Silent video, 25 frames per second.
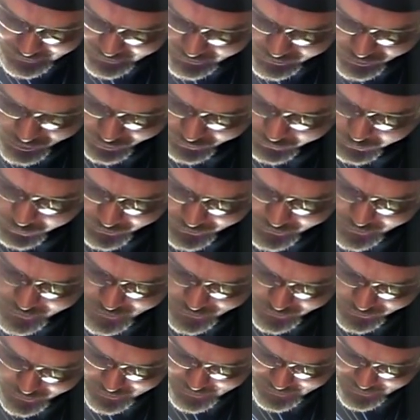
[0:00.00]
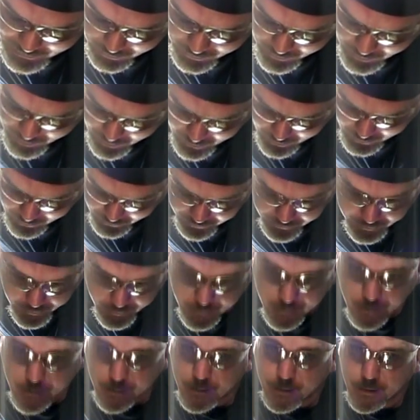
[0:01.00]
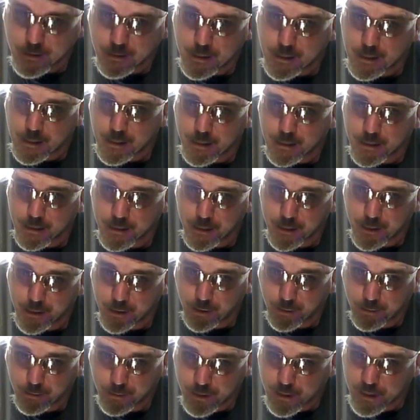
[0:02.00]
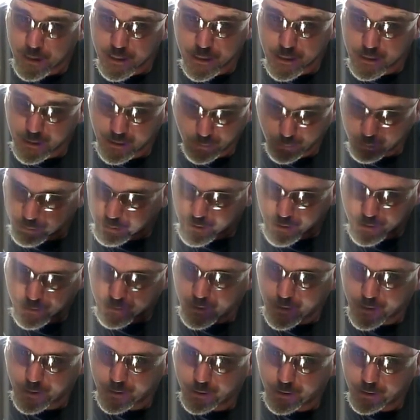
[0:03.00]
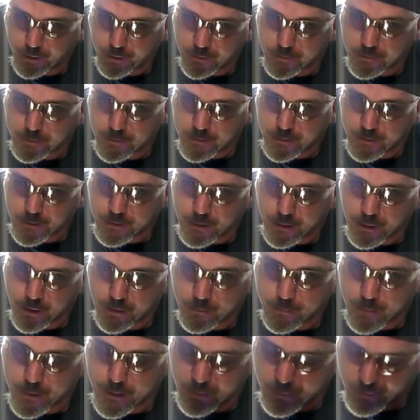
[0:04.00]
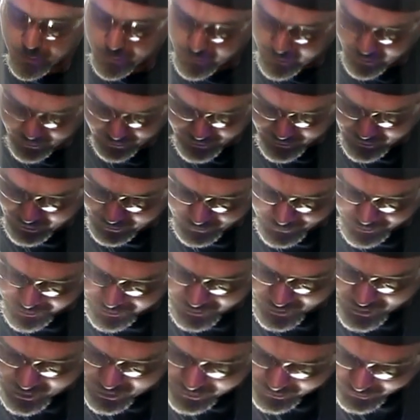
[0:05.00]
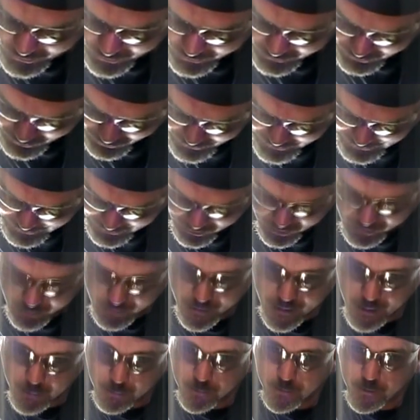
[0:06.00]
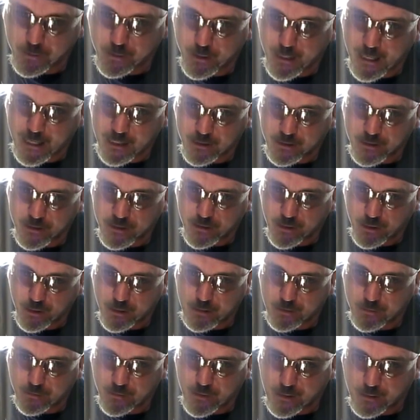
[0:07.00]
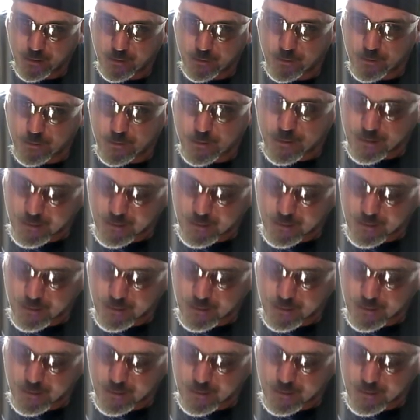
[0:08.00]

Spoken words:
So if one of these lines was off, you know, it'll blow right off. You know what I mean? Or if something was wrong, you'd catch the leak before you actually start the vehicle.